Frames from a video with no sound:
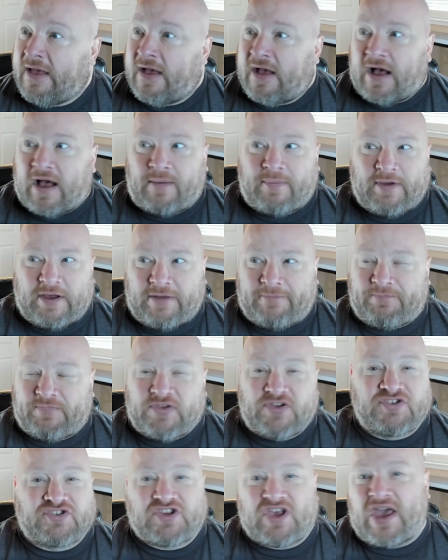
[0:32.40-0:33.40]
I mean,
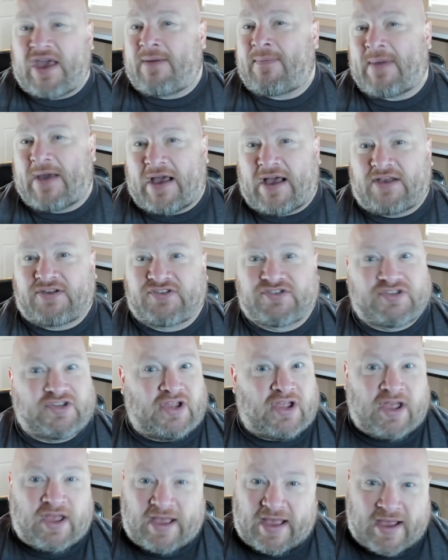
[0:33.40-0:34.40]
this game has
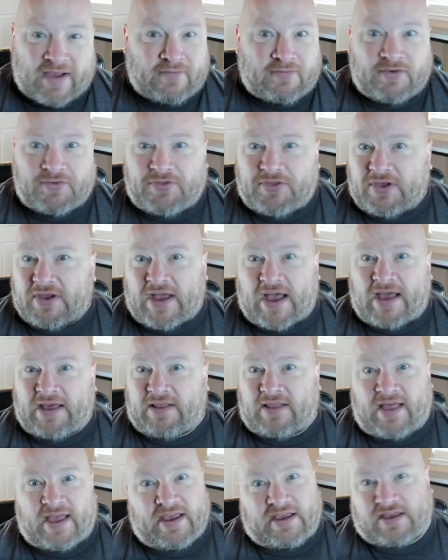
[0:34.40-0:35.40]
everything I
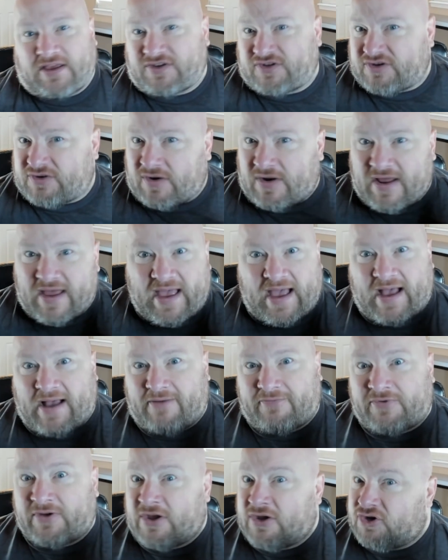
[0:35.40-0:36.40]
like. It's going to
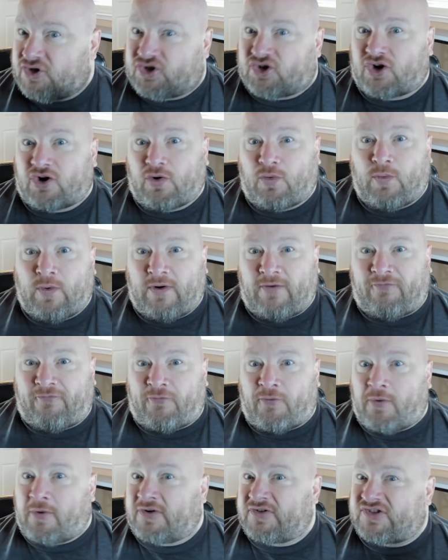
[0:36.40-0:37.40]
have Sherwood
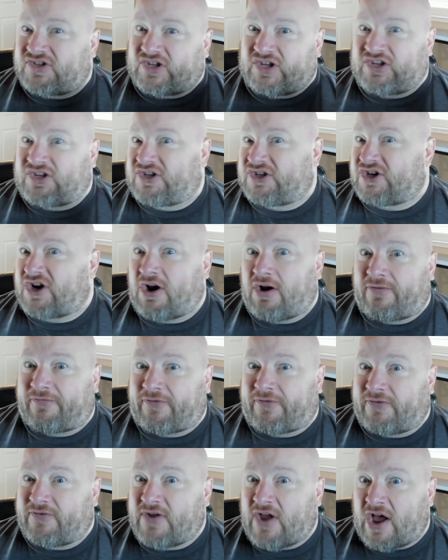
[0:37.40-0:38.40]
Forest, the Sheriff
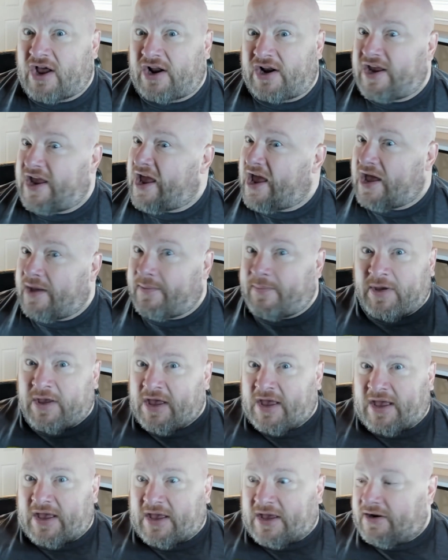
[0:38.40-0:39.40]
of Nottingham,
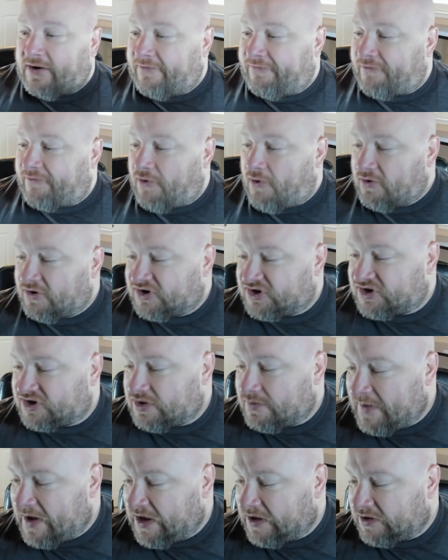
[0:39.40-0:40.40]
and of course, the
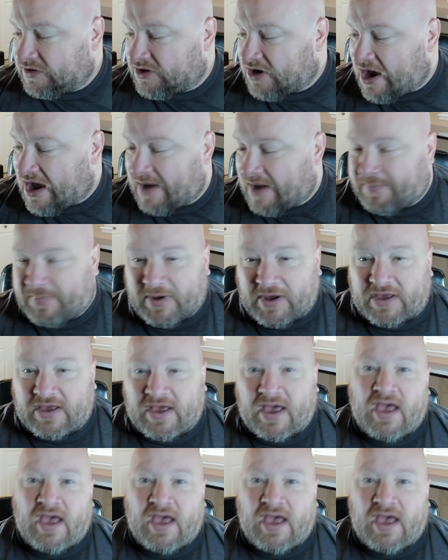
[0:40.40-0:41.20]
main topic.